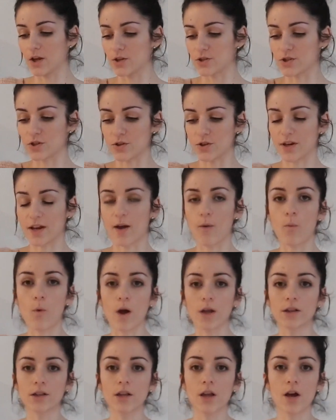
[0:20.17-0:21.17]
so you get
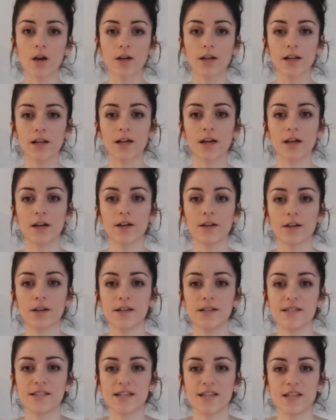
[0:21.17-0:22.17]
one long
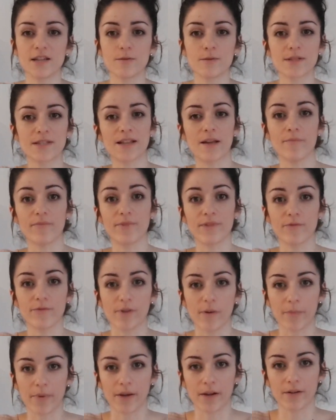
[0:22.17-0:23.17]
continuous length of
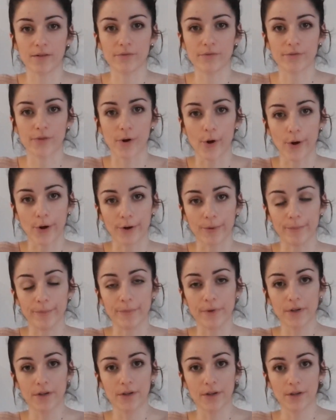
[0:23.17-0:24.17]
ribbon from
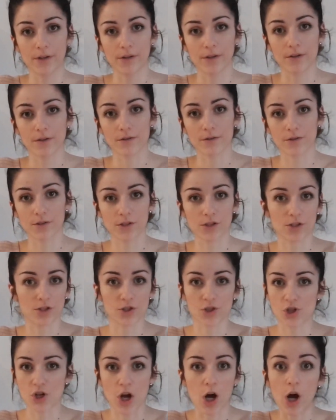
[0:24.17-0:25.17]

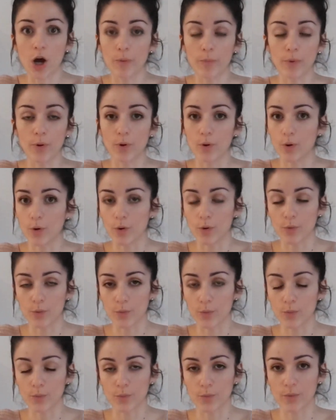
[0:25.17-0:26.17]
the shop or
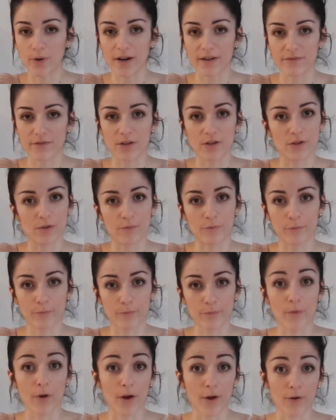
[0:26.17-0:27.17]
wherever you
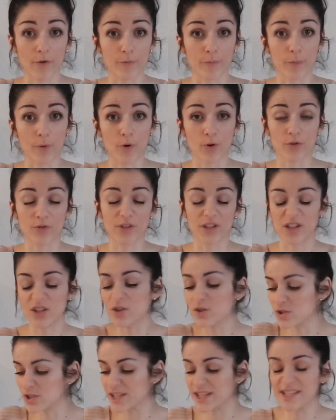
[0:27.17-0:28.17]
bought. They
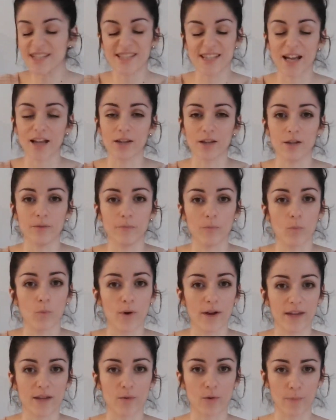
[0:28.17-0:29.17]
usually sell them
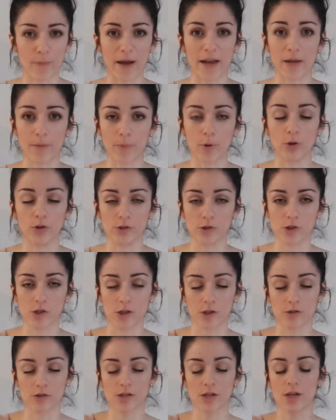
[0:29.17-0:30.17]
where you buy your point
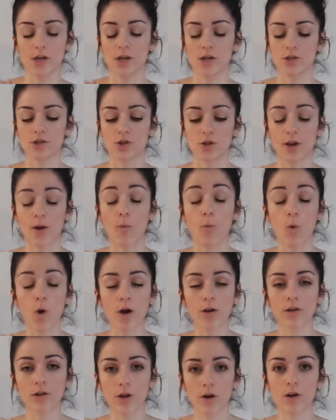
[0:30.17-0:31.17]
shoes. So you get
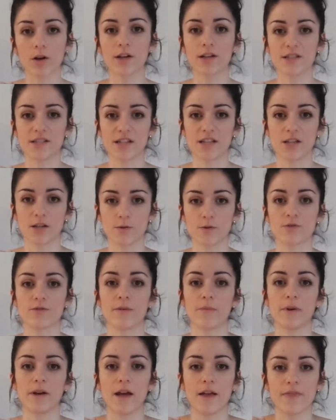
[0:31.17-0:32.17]
one long continuous
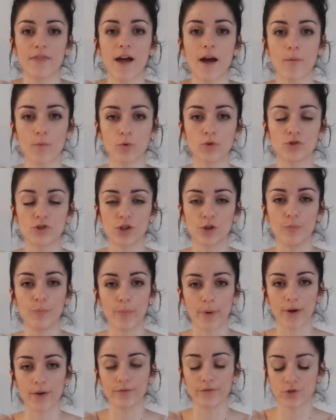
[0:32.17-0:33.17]
ribbon and that will do
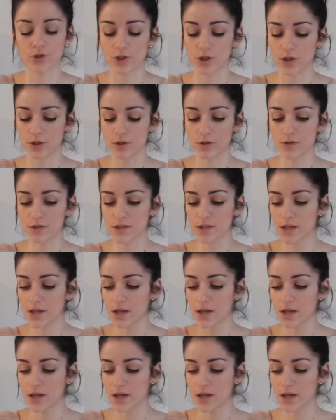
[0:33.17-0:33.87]
both shoes.